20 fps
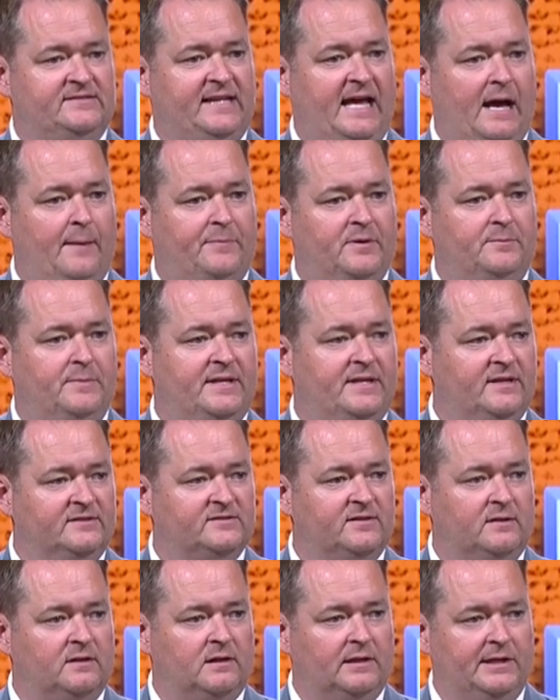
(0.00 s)
happen
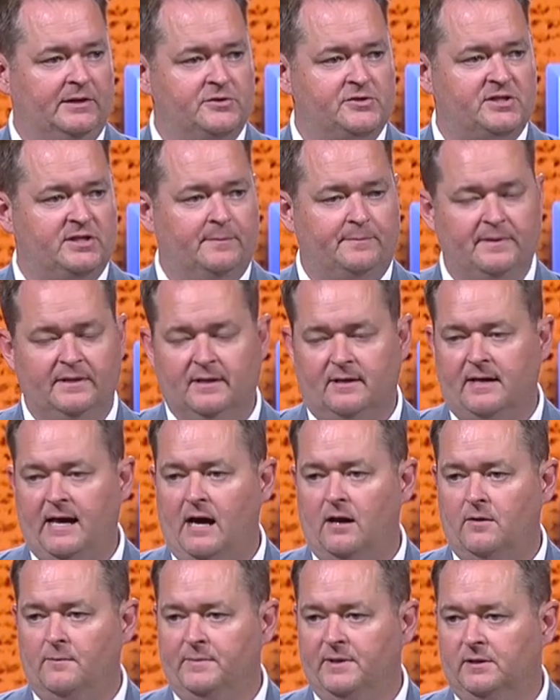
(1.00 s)
because of the leadership and the
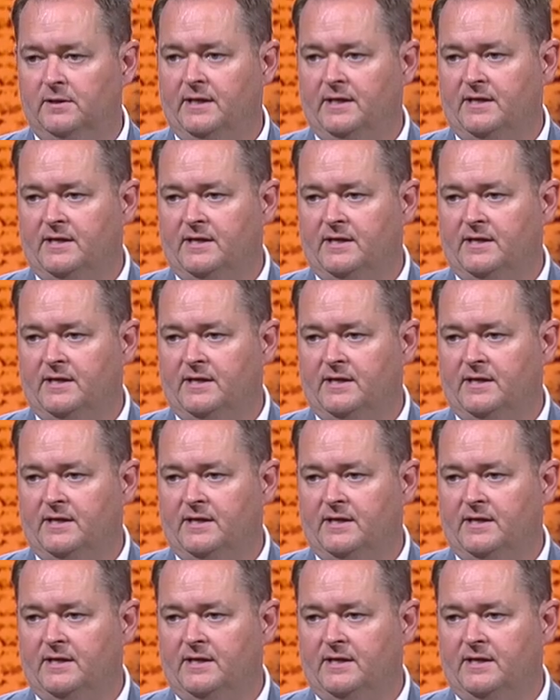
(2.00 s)
accountability